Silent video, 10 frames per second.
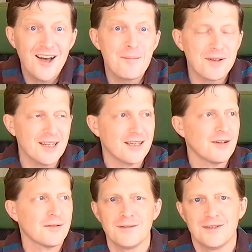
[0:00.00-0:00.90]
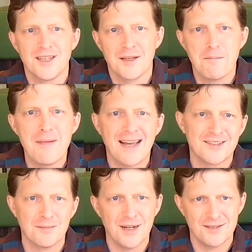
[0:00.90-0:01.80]
but like you're like
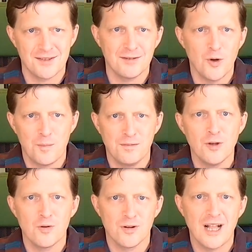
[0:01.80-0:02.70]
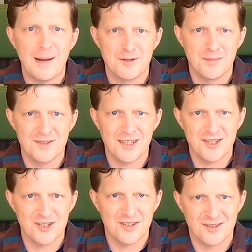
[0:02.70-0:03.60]
maximizing local
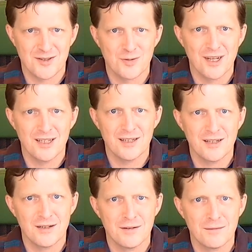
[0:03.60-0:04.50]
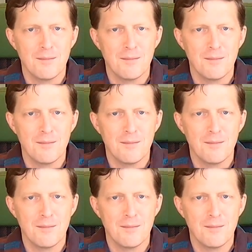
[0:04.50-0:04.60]
optimizations, right?